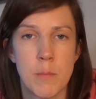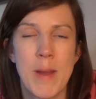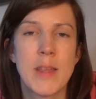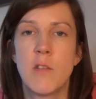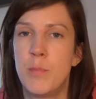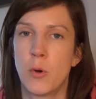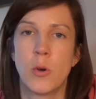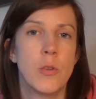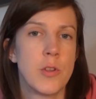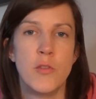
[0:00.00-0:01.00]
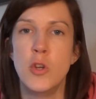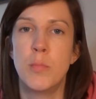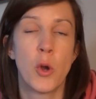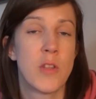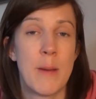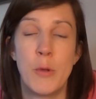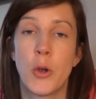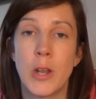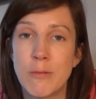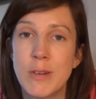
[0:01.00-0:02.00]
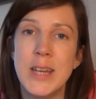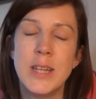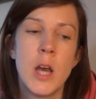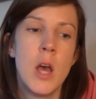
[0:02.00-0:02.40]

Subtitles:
massive book hauls of new books that I'm not going to read,